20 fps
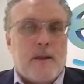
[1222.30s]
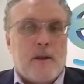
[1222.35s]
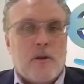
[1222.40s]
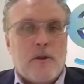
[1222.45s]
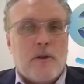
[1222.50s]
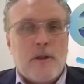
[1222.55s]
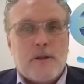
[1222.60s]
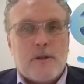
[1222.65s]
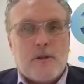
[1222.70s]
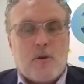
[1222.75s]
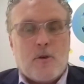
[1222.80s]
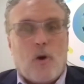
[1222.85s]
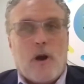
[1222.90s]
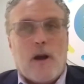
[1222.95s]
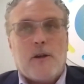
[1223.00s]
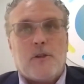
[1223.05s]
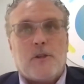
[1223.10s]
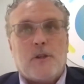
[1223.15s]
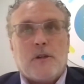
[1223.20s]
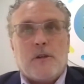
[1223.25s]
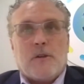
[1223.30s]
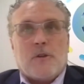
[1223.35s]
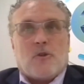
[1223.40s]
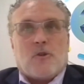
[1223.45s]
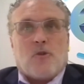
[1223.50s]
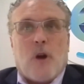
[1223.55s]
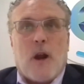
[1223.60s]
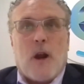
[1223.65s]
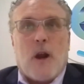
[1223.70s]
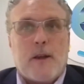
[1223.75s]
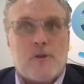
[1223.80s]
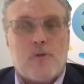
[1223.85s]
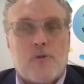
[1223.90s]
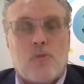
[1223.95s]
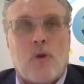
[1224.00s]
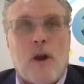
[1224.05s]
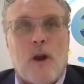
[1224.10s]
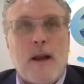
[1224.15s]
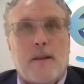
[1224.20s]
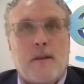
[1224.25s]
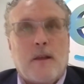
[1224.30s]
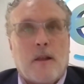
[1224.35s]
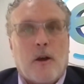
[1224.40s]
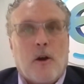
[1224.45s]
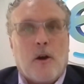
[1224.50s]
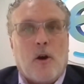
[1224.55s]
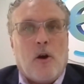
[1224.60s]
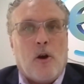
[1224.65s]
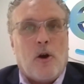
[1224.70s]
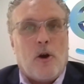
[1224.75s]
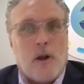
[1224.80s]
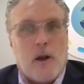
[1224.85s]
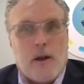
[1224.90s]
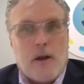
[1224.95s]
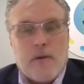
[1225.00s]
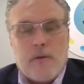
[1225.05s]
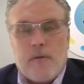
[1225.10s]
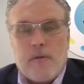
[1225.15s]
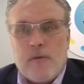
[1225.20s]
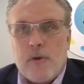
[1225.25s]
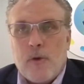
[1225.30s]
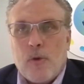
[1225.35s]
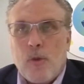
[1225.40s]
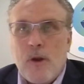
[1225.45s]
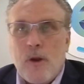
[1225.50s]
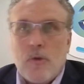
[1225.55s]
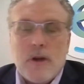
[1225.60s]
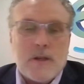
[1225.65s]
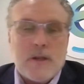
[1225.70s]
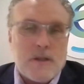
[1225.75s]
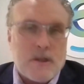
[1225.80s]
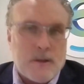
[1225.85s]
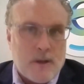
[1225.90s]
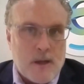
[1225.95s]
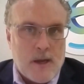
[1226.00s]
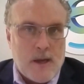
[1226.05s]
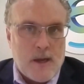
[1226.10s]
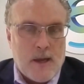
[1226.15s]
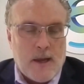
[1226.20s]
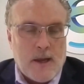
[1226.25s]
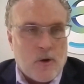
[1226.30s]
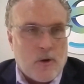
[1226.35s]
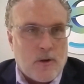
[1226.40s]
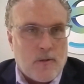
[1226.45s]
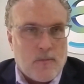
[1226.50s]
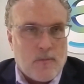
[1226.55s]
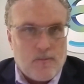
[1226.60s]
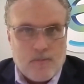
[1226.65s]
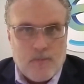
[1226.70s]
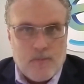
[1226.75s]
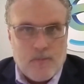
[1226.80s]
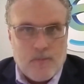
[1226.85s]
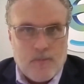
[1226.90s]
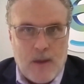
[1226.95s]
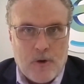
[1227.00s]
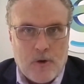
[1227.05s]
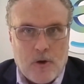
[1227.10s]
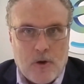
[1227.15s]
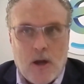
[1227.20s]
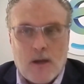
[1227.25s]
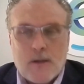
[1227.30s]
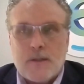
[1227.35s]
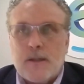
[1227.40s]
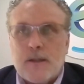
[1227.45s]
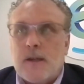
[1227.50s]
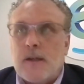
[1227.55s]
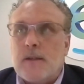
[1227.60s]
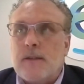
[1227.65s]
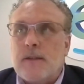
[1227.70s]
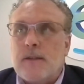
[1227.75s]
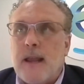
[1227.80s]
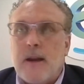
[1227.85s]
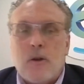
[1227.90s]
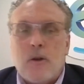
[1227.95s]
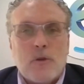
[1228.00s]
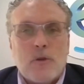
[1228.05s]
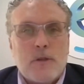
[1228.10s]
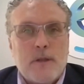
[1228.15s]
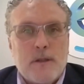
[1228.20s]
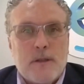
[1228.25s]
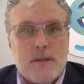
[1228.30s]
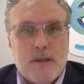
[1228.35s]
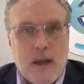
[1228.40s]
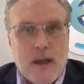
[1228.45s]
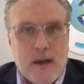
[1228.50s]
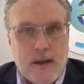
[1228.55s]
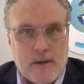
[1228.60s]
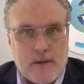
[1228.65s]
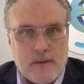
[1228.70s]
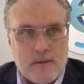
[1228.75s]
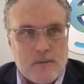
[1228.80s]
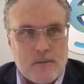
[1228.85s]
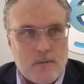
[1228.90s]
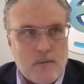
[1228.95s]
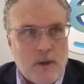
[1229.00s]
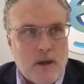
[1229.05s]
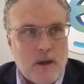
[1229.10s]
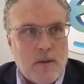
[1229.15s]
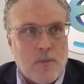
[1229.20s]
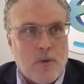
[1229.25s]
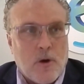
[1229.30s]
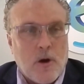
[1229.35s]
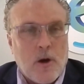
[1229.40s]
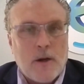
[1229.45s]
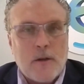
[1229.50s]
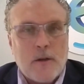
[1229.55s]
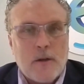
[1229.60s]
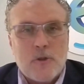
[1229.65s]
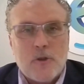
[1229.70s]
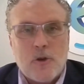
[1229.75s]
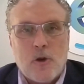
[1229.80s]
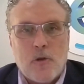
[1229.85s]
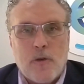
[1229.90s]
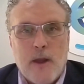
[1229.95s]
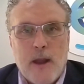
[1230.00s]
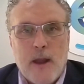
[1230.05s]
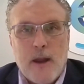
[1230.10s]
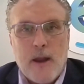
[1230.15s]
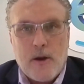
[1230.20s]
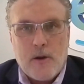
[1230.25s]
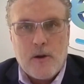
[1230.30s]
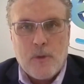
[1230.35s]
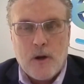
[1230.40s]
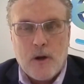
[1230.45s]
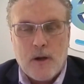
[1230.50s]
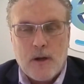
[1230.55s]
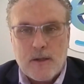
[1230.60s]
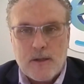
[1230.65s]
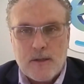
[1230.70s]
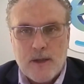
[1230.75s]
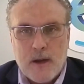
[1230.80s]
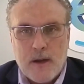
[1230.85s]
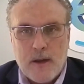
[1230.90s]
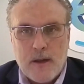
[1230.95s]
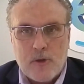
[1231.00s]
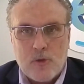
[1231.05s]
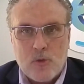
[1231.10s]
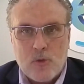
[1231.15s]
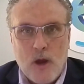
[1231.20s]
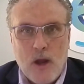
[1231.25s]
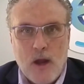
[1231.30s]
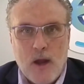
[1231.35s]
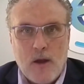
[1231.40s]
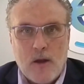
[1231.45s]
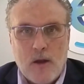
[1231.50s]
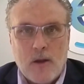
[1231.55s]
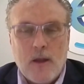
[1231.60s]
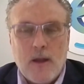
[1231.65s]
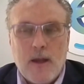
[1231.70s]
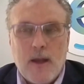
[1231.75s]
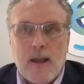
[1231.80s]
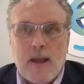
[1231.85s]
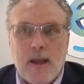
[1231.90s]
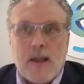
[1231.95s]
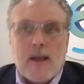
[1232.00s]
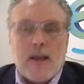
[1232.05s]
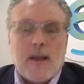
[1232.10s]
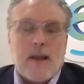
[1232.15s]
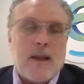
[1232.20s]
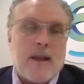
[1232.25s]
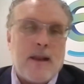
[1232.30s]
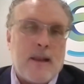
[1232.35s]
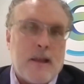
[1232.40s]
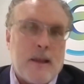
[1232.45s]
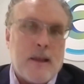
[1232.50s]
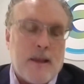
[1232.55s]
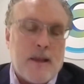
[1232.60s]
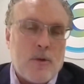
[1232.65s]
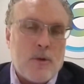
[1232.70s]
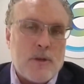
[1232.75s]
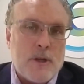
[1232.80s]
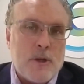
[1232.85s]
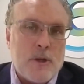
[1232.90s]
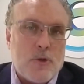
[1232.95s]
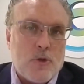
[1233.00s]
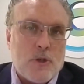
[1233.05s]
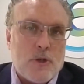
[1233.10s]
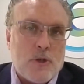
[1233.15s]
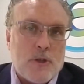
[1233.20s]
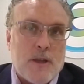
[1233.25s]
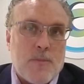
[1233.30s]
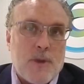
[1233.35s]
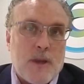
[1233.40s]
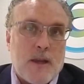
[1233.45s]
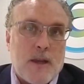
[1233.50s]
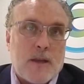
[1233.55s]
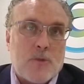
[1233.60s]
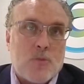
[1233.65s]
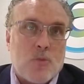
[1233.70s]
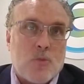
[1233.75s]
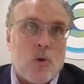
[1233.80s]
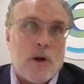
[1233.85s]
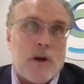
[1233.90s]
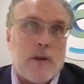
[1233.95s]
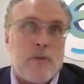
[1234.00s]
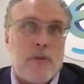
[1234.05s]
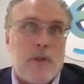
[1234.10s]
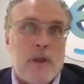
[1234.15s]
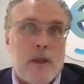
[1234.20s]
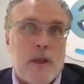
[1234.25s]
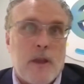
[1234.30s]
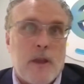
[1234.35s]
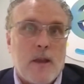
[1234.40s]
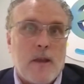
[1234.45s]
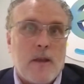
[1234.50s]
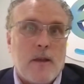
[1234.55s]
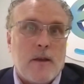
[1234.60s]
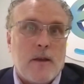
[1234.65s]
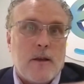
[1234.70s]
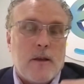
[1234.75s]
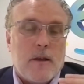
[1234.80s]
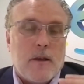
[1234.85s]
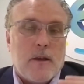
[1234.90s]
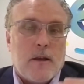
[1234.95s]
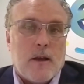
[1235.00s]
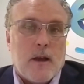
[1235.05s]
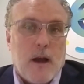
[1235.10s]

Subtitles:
I mean, this question strikes right to the heart of, we recently, came across a Dato's Insight market survey or market study as well. And it was interesting because one of the